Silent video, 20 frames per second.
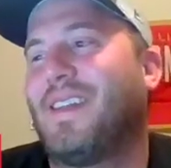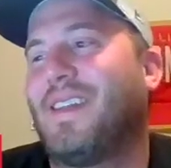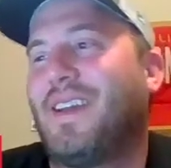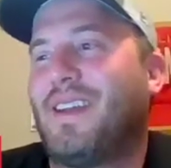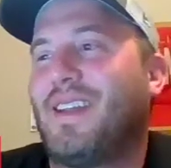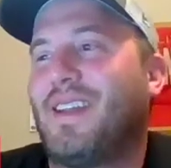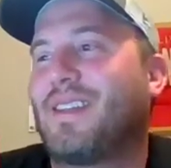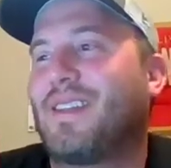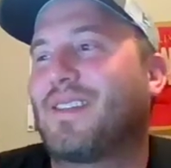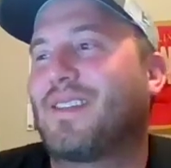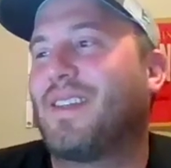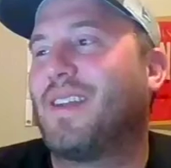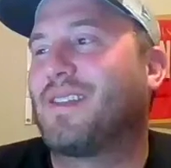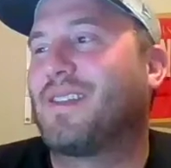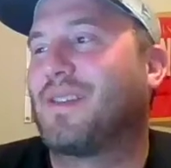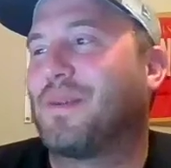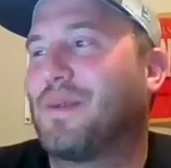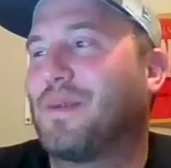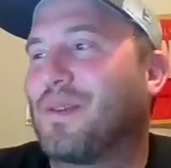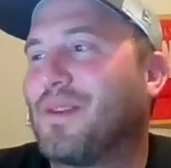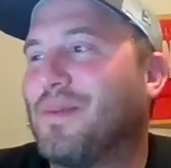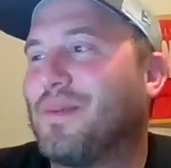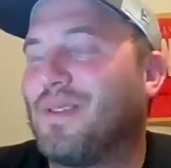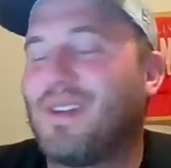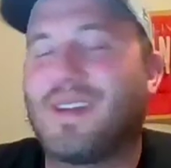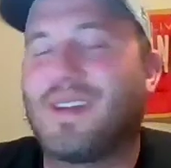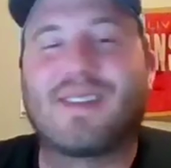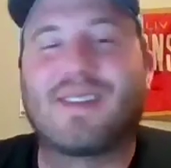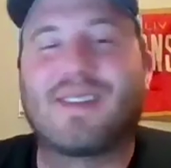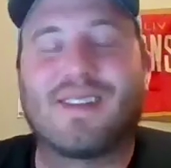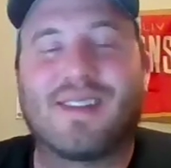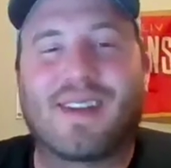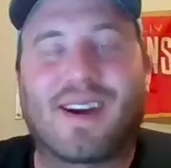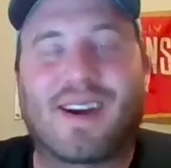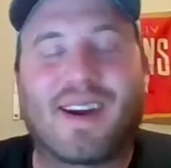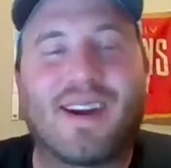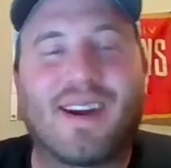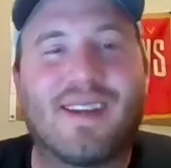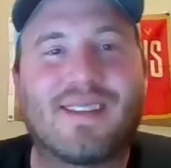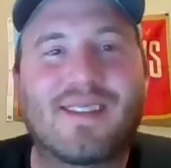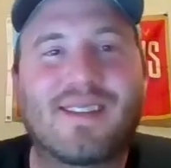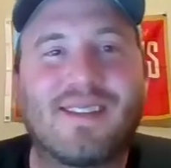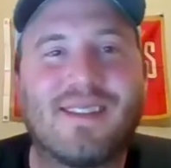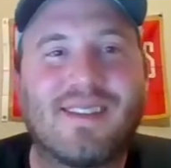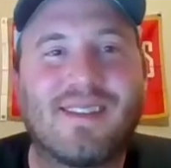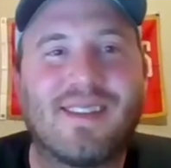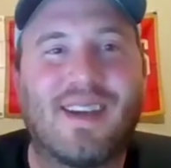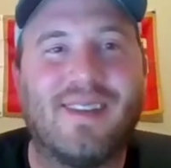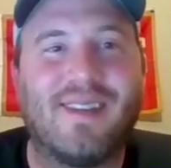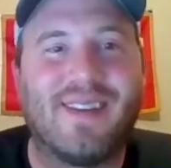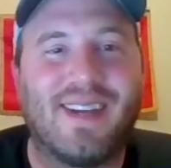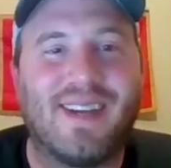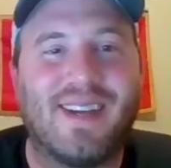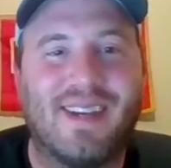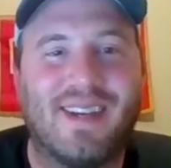It's horrible and it's hilarious. I mean,